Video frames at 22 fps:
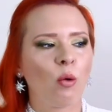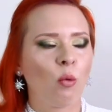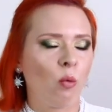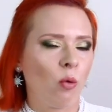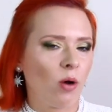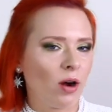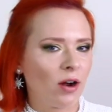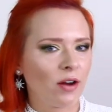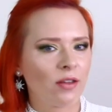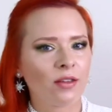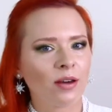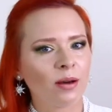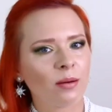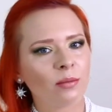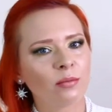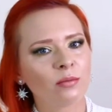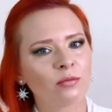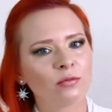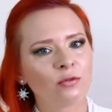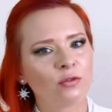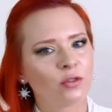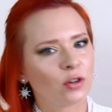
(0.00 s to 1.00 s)
wear
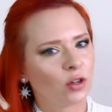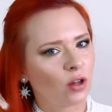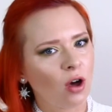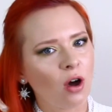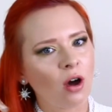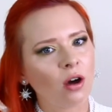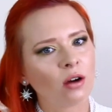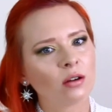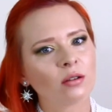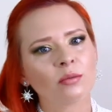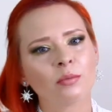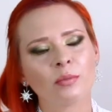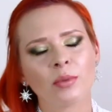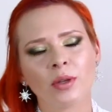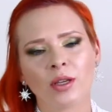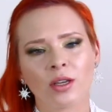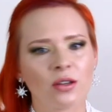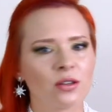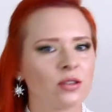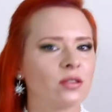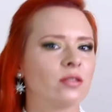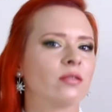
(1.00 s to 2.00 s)
them for long
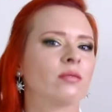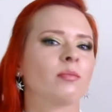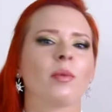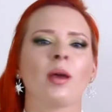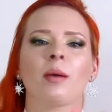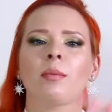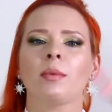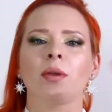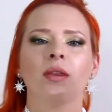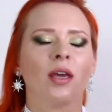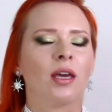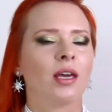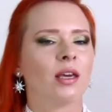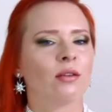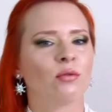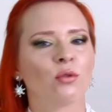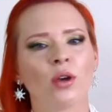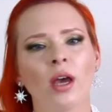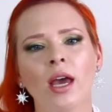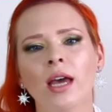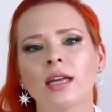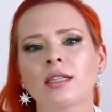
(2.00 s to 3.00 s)
because maybe they
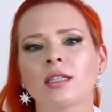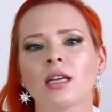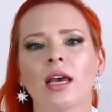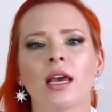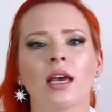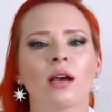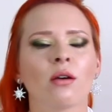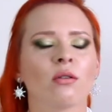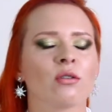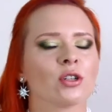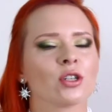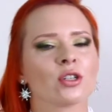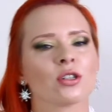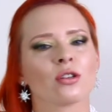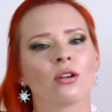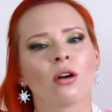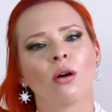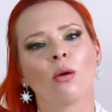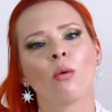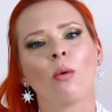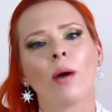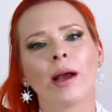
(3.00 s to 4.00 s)
give you headache or it's just
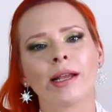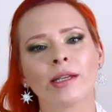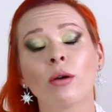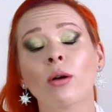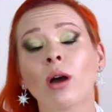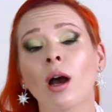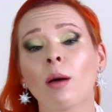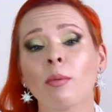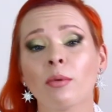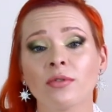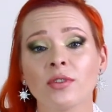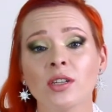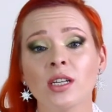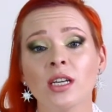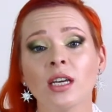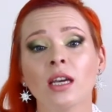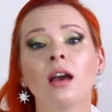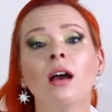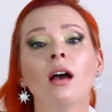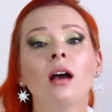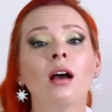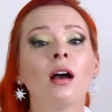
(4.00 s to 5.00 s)
not quite your cup of
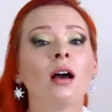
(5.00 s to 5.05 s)
tea,